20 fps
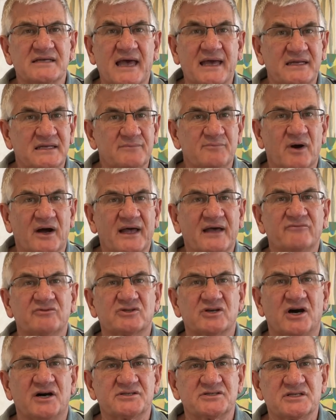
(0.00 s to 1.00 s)
and in my
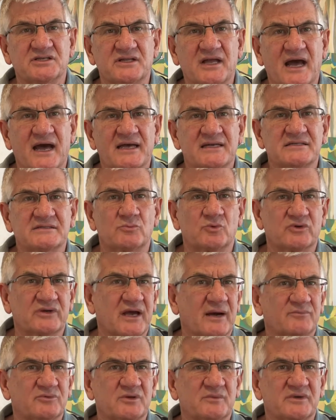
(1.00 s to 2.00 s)
advertising days would
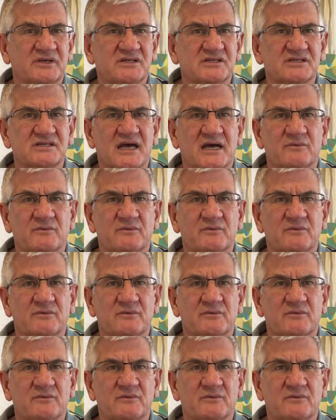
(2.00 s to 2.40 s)
come to me and say,